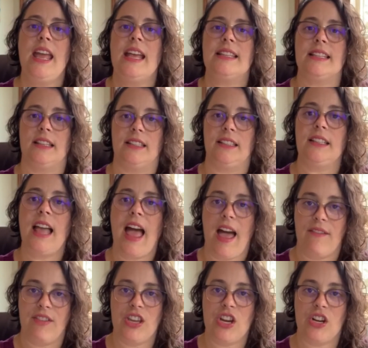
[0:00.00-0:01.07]
It's a little
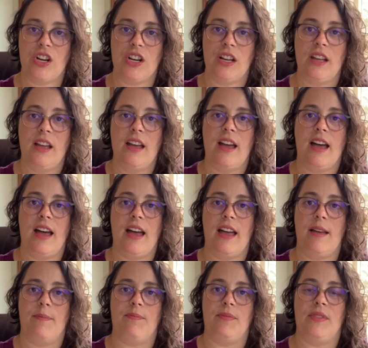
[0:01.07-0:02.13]
heavier,
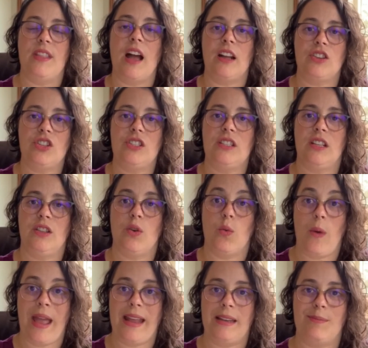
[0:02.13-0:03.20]
not just in the
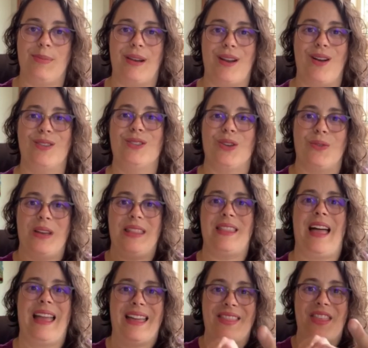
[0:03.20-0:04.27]
weight, but also in
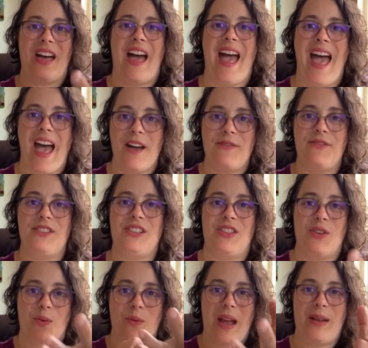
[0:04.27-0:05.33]
like the heft,
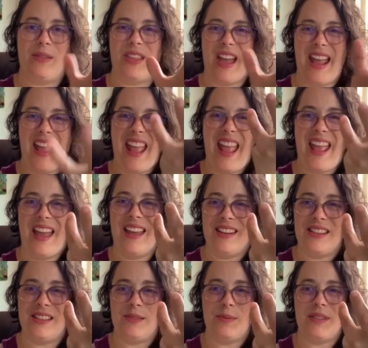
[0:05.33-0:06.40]
the weight of the
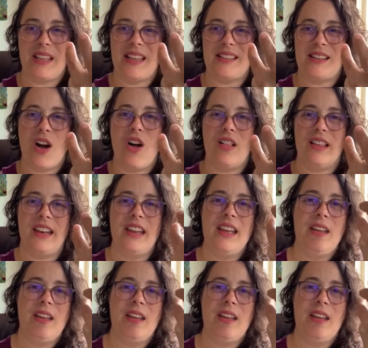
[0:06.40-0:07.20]
hand is what they call it.